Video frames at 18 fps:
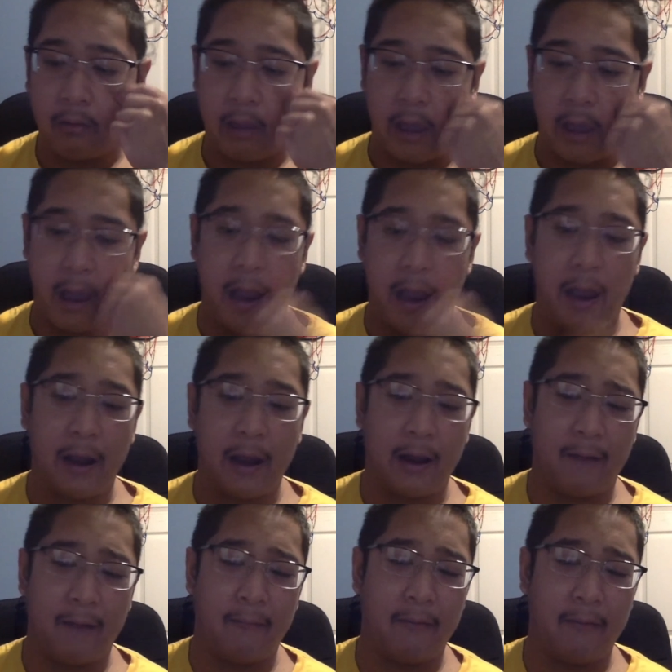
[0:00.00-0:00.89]
and
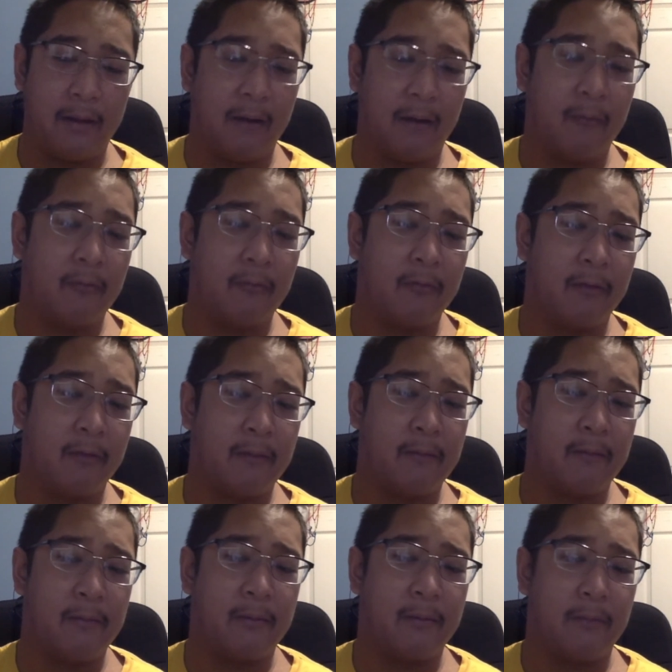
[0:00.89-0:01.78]
I will also
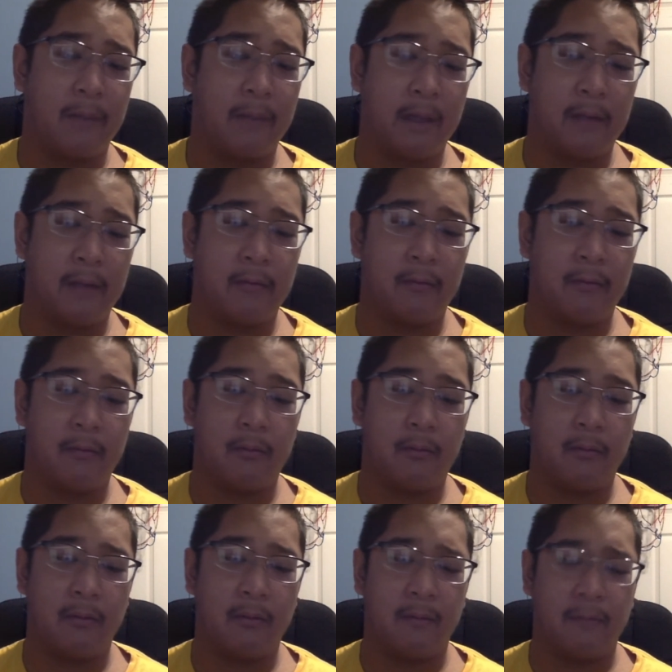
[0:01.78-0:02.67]
give you the
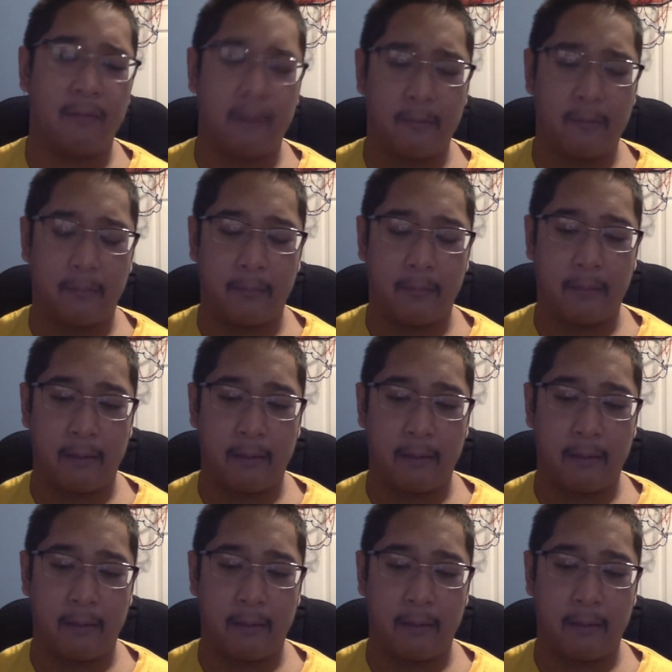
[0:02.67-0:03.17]
Facebook